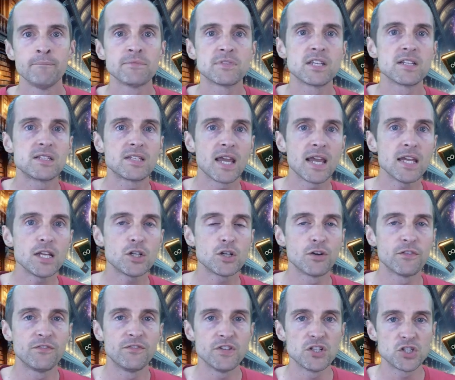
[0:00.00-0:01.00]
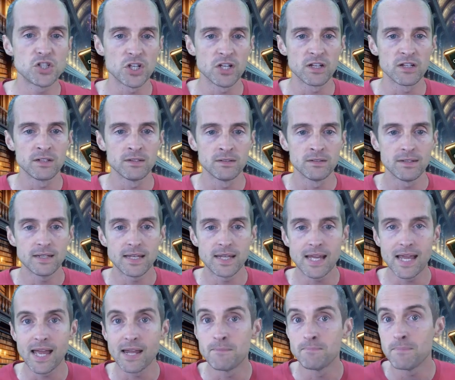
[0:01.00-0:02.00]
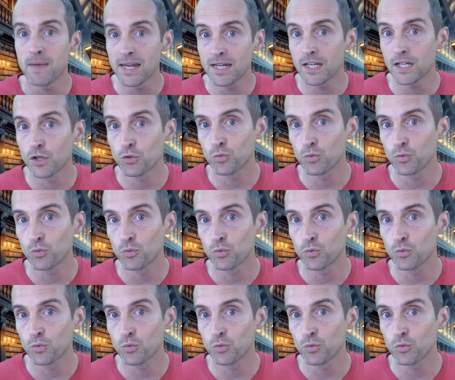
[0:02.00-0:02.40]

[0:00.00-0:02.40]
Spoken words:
to take your vision and make it a